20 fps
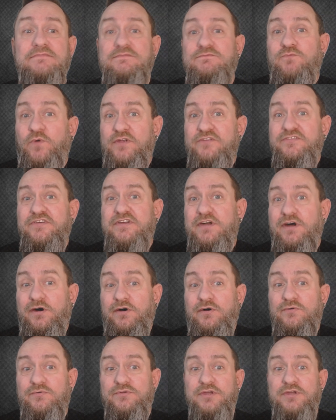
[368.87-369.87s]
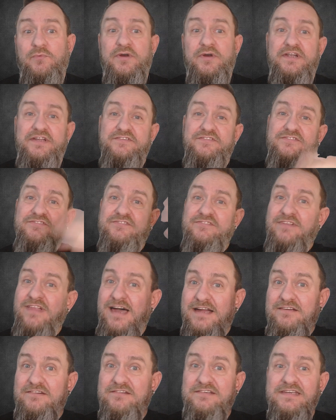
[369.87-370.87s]
Where does it go? Do you want it as a
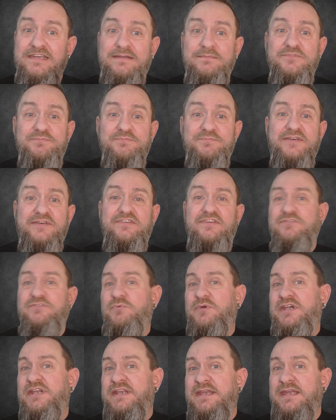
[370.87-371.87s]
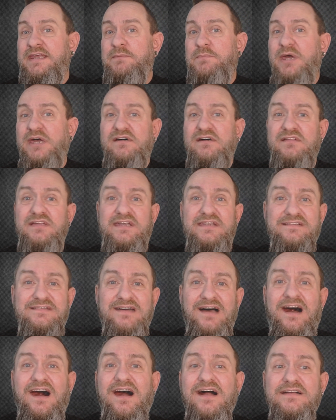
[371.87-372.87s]
Slack or Teams message? You want it in an email, in a
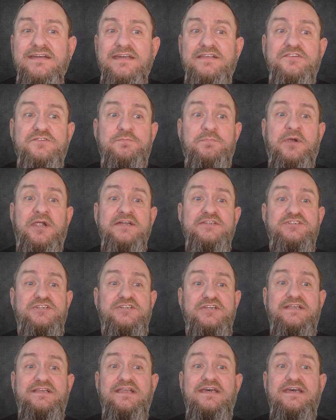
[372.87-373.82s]
doc, in a spreadsheet?